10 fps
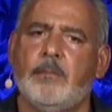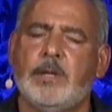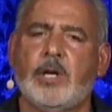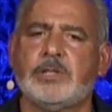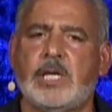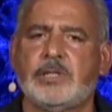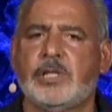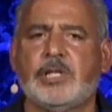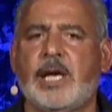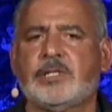Because as
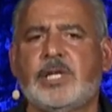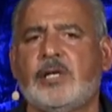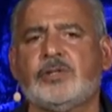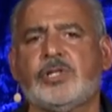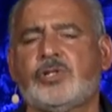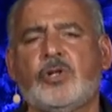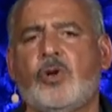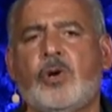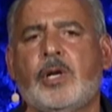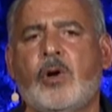the text tells us, the Lord